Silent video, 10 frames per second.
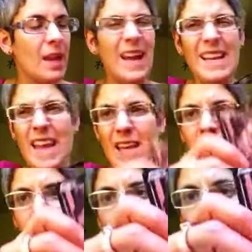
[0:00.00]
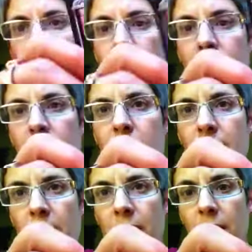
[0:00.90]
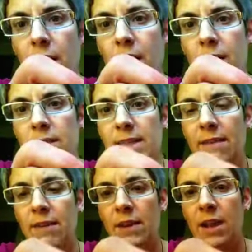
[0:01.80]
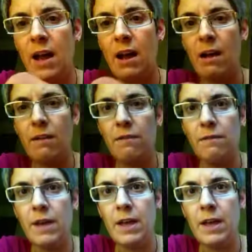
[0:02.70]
Again, with the Seven of